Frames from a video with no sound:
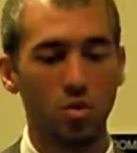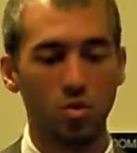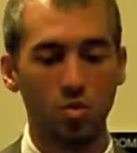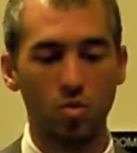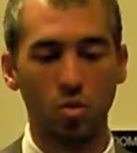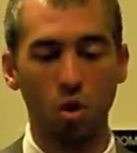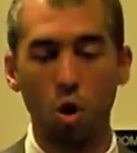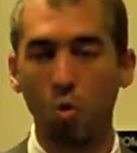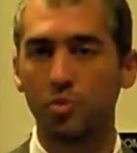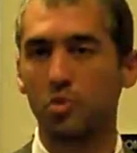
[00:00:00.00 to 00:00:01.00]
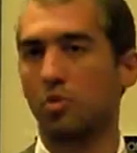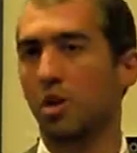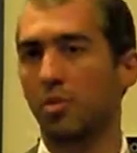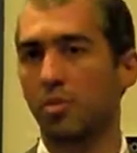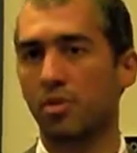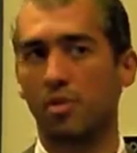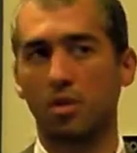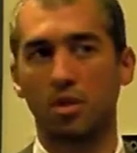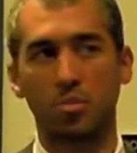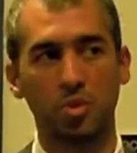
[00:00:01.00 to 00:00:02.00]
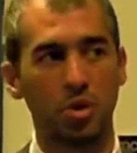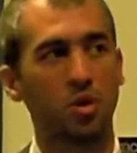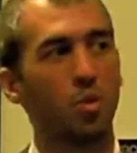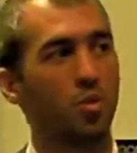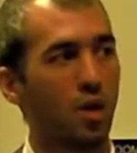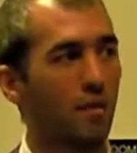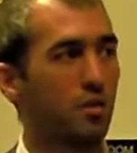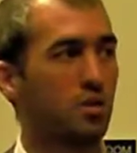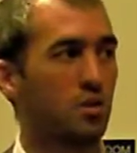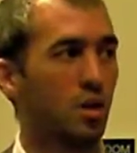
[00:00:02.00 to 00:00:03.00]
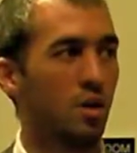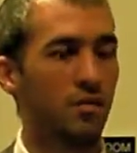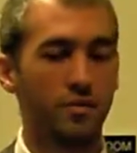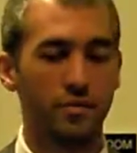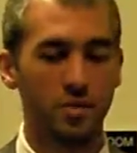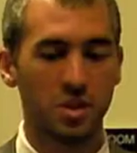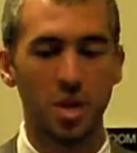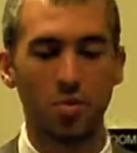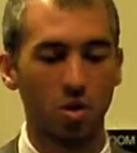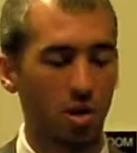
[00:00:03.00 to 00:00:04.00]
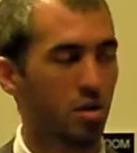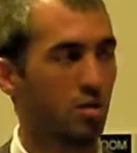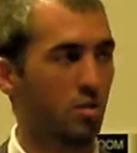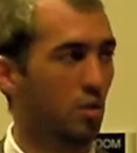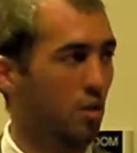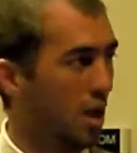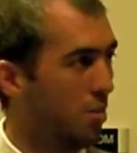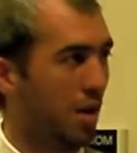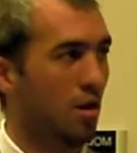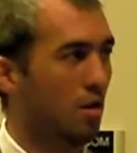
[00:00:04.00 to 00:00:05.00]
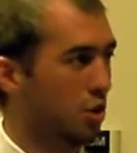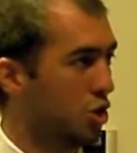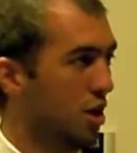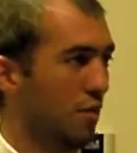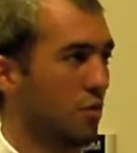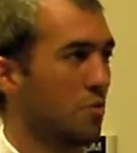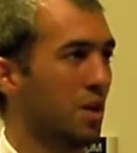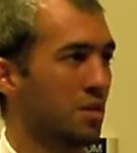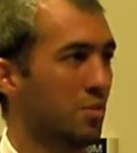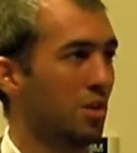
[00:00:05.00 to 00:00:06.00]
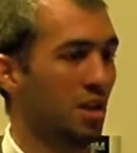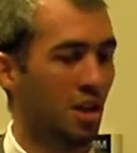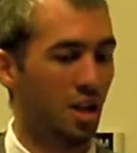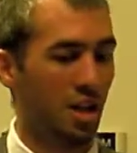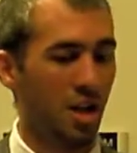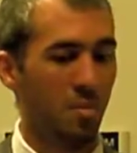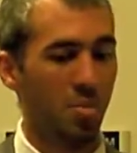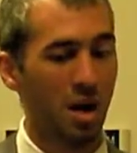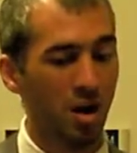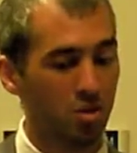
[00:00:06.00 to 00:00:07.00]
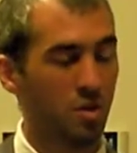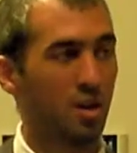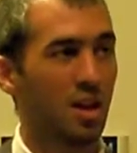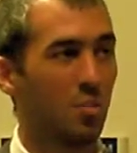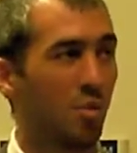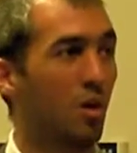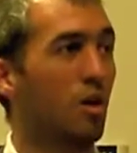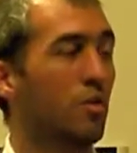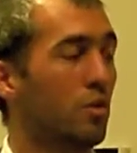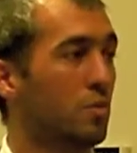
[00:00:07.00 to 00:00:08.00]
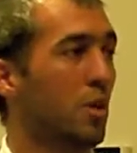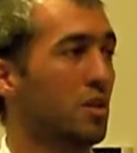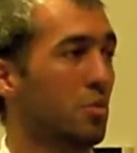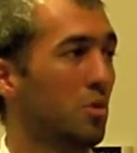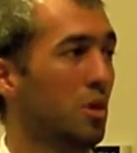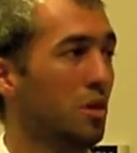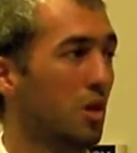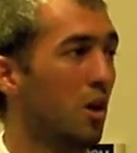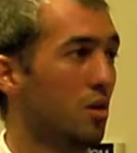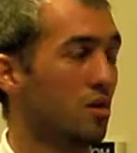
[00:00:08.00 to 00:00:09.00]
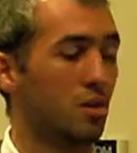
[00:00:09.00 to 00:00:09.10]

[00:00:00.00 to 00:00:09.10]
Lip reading: who hope to reap the political profits of scapegoating. They bear a share of responsibility. But I also think that part of the responsibility is ours,